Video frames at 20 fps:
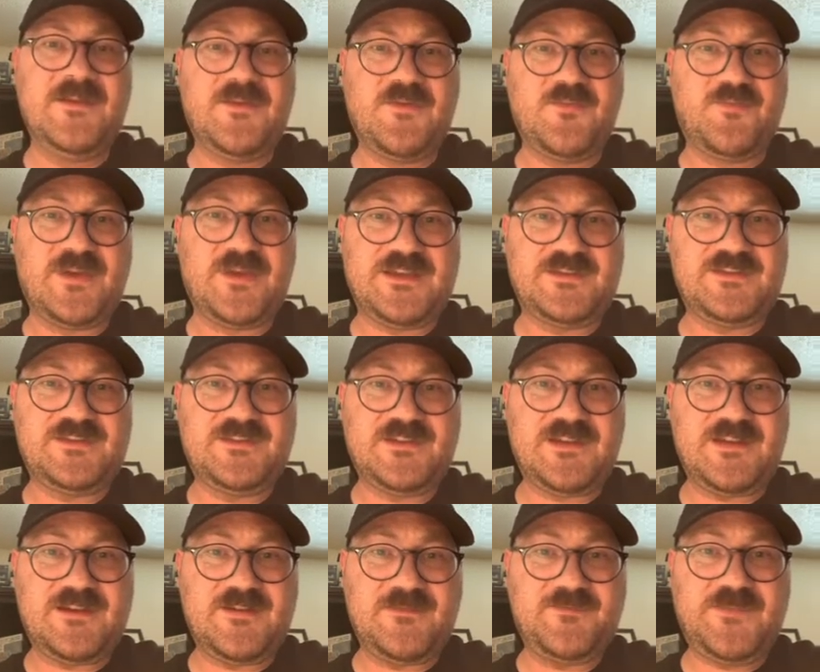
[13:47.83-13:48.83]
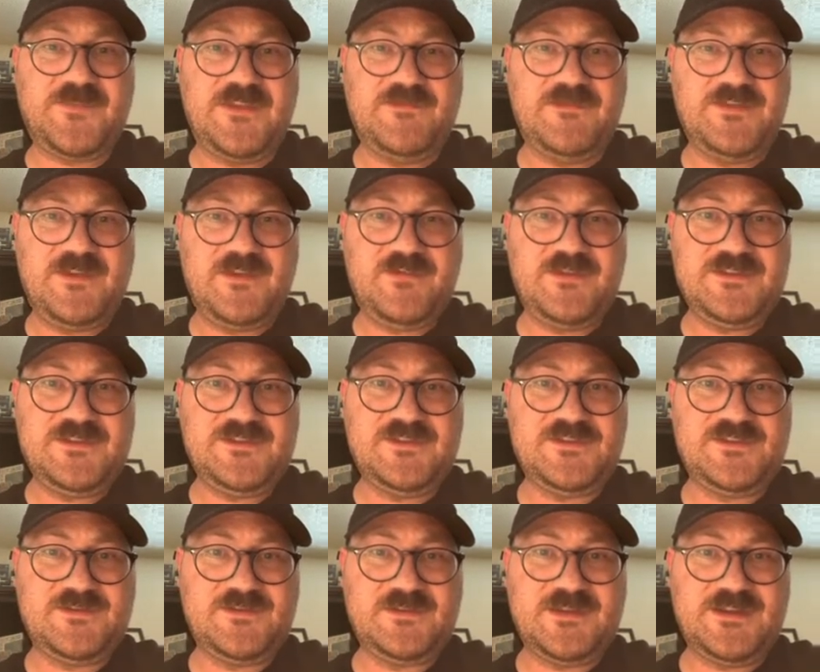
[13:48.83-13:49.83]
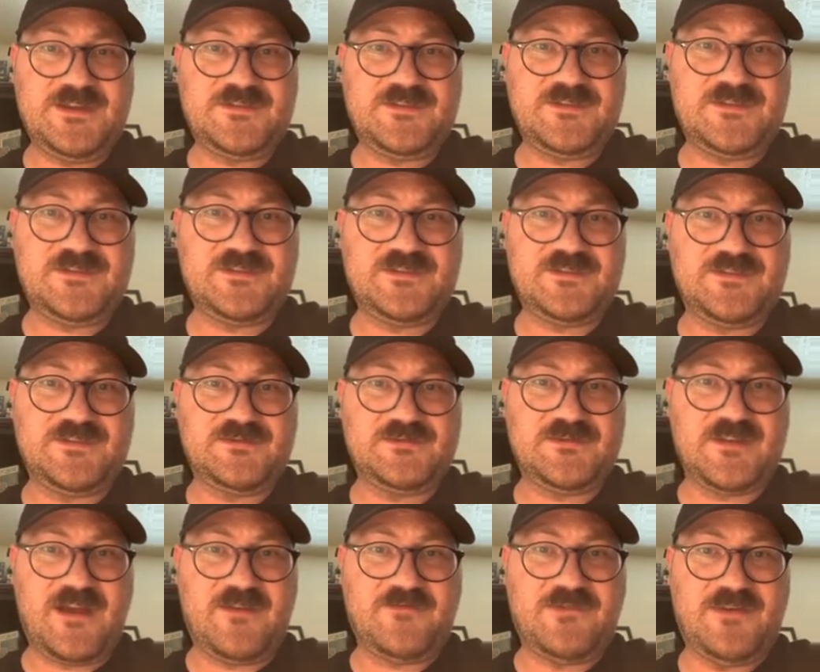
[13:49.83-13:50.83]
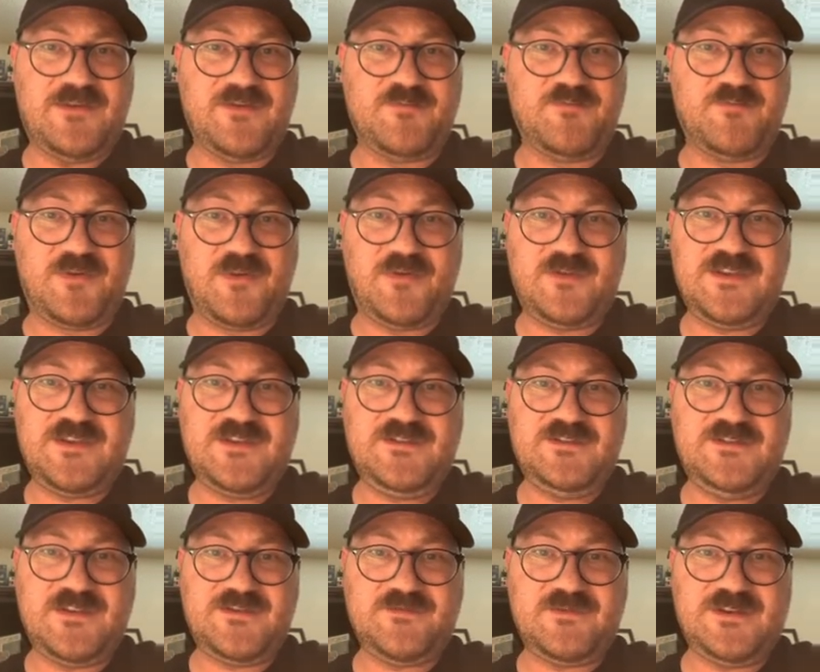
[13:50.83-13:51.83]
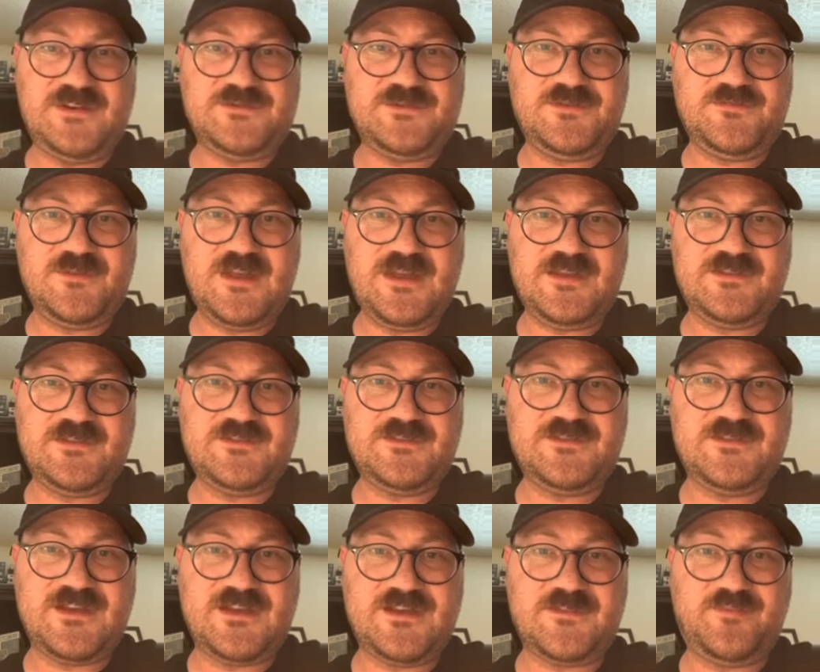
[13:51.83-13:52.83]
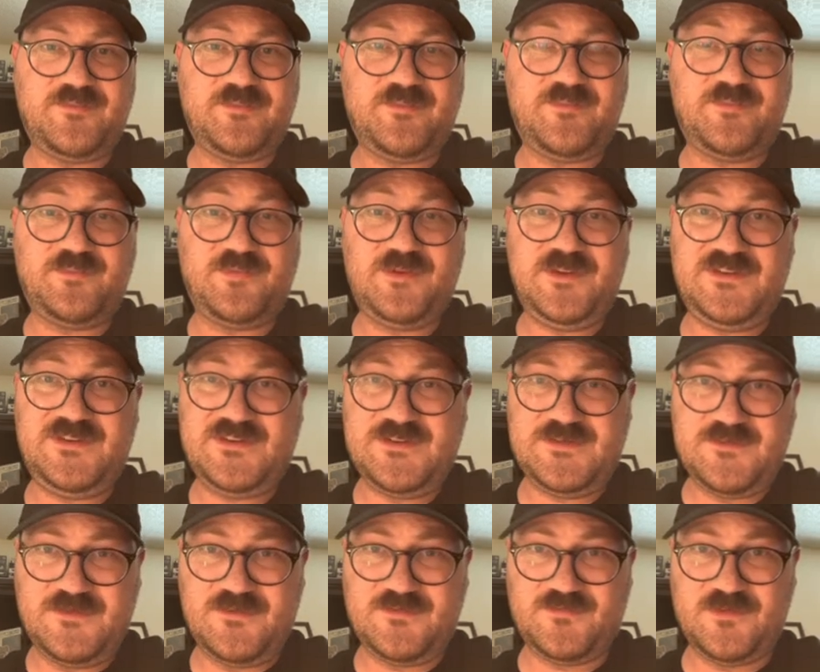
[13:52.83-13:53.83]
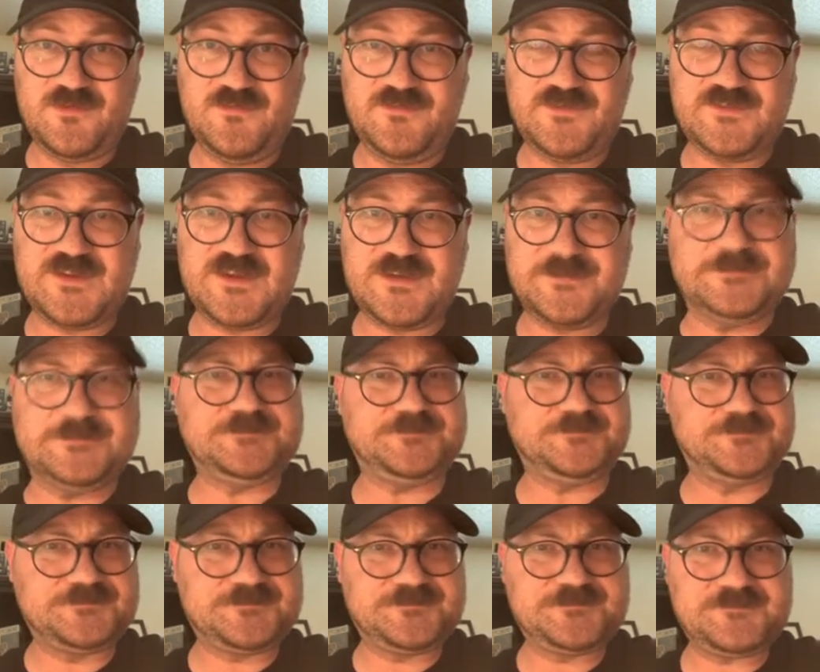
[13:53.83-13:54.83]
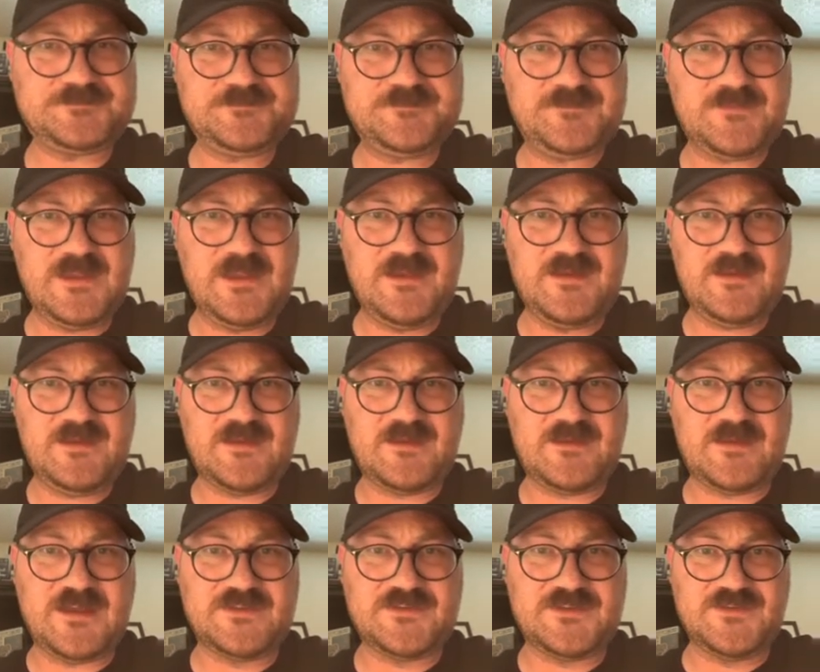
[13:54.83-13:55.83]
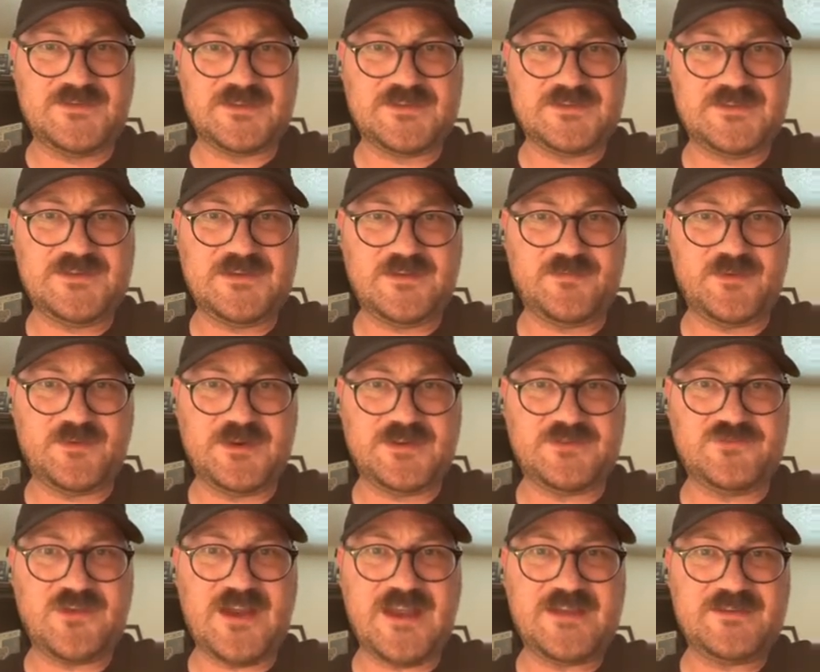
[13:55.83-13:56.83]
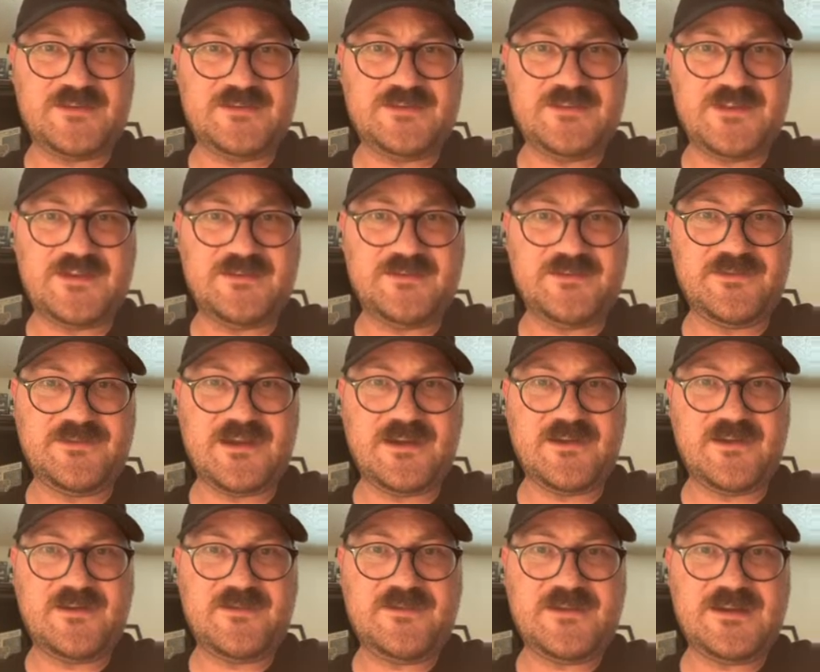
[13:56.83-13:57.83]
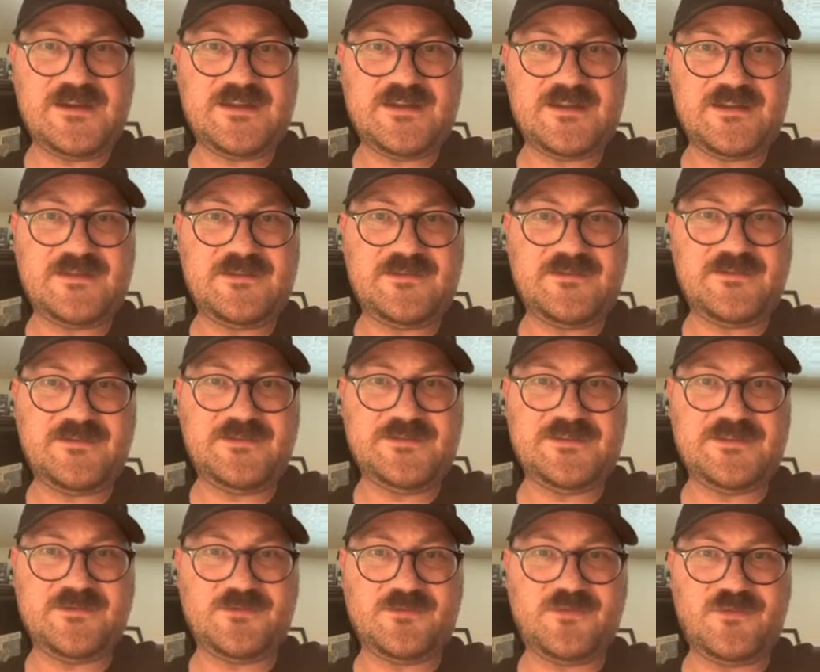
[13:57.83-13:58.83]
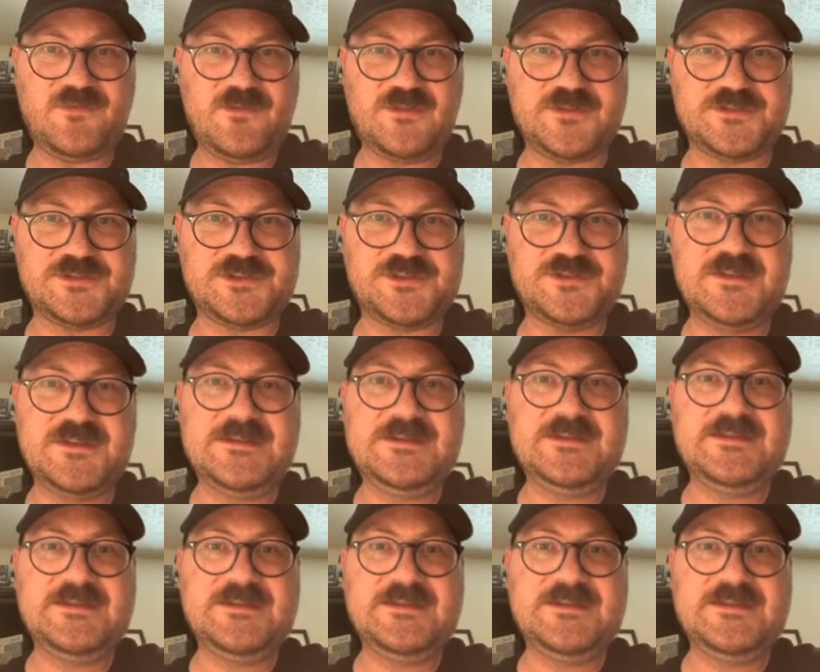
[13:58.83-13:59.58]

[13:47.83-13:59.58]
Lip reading: But even though it's not very bulky, Tyrantrum has a pretty good moveset. As you can see, I'm running Dragon Tail there, and also Crunch.